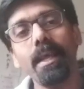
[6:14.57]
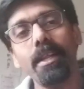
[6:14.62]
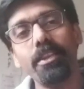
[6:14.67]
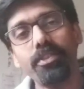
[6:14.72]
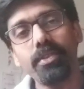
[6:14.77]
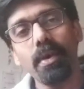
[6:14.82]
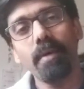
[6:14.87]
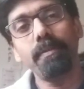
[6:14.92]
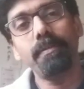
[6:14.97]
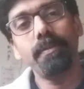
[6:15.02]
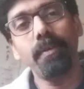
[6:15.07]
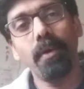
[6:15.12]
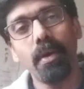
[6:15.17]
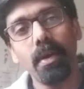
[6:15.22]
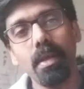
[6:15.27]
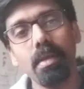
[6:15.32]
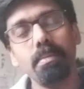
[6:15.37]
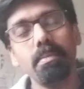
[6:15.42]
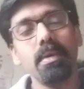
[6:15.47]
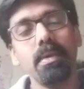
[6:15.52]
It's a 4
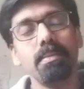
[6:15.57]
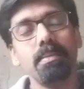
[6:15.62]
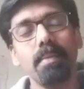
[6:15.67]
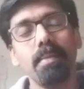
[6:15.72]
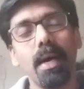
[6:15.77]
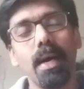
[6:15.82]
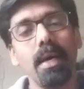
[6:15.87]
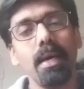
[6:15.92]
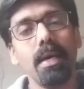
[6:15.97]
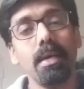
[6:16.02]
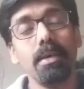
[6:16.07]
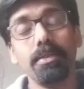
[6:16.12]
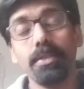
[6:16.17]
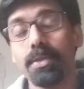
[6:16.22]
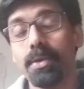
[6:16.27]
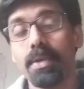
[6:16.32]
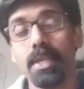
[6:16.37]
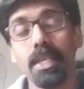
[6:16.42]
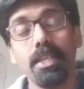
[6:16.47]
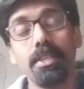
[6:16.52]

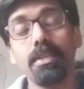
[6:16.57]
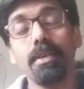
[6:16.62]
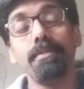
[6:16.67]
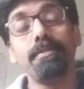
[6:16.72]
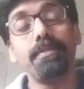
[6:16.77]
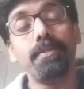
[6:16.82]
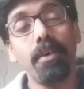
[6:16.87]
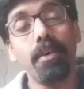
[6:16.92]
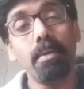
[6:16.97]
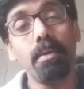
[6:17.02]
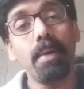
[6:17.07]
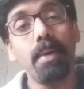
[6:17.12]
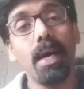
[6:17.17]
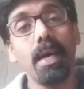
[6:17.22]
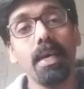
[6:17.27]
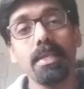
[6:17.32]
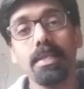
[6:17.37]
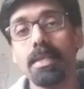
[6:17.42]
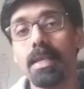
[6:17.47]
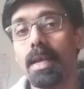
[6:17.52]

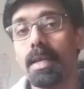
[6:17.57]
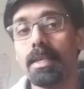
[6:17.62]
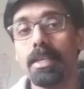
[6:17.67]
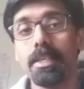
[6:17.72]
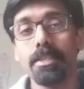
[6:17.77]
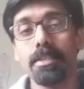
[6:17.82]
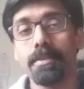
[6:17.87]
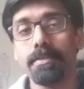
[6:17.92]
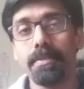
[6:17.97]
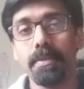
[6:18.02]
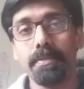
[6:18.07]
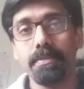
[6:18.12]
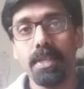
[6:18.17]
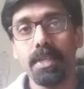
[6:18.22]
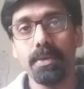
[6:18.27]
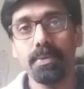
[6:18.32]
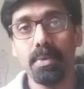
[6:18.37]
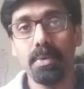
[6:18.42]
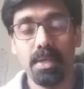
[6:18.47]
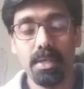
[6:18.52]
marks, and it's a
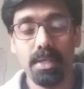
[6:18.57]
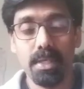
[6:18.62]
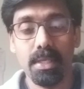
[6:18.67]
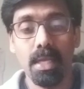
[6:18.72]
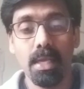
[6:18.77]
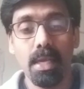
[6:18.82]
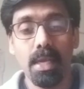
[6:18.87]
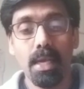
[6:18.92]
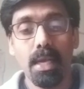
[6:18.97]
50 words